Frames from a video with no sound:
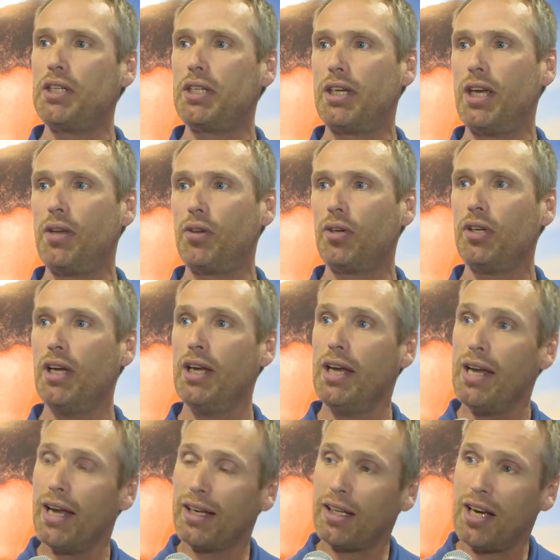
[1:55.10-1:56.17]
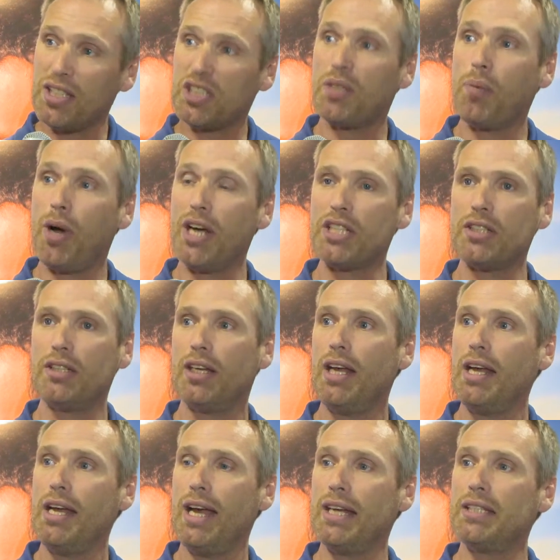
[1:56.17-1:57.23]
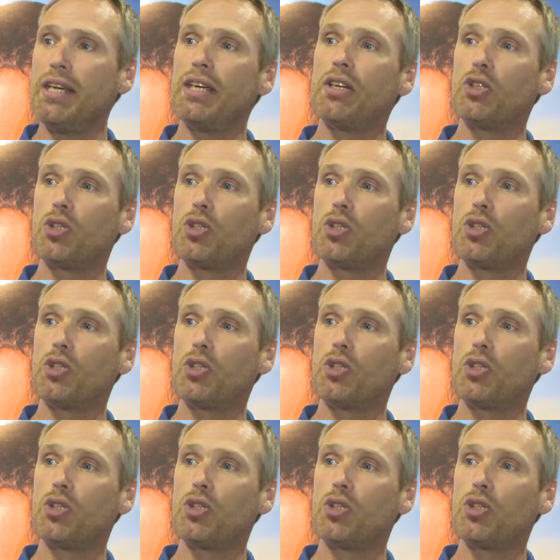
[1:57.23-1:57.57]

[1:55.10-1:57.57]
together and customize it and take